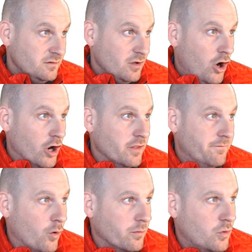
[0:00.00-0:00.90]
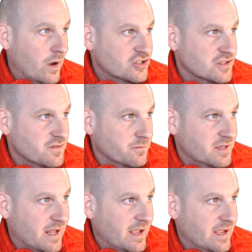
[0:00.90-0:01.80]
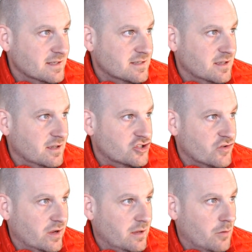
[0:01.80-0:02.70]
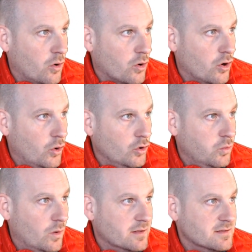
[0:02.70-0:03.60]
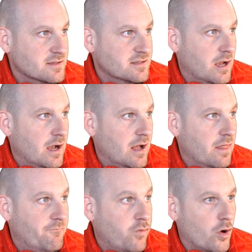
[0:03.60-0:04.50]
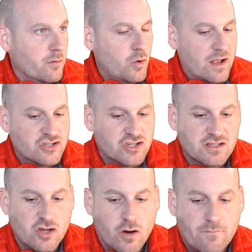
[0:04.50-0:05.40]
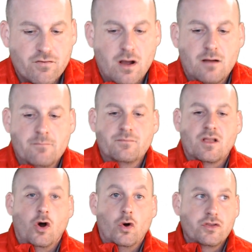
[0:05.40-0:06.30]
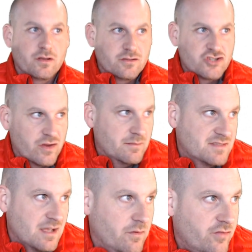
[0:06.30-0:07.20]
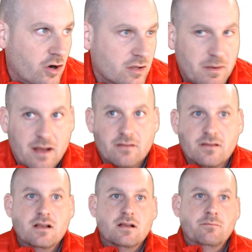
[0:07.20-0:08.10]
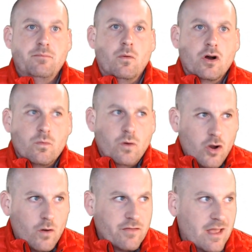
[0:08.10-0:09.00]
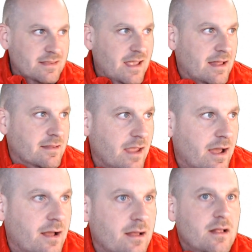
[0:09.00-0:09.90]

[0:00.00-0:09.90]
Are the form questions from today's stream or old ones? The form questions are from old streams that we've talked about. But we'll go over that at the end, yeah.